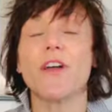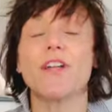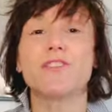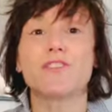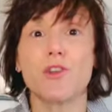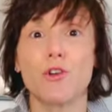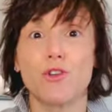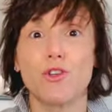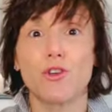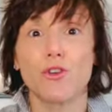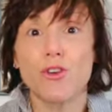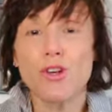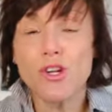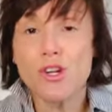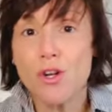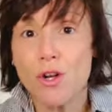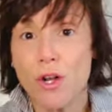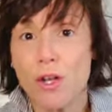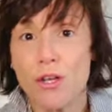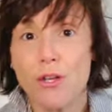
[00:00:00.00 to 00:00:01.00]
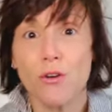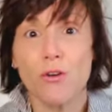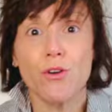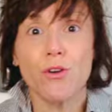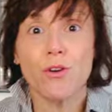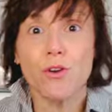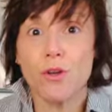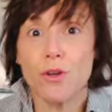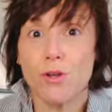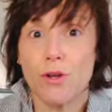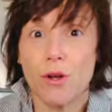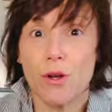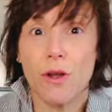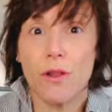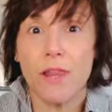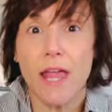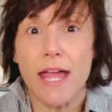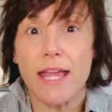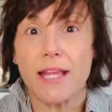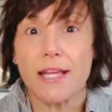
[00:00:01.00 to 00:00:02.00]
And so you're
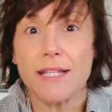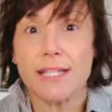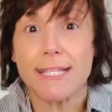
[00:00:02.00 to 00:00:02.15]
like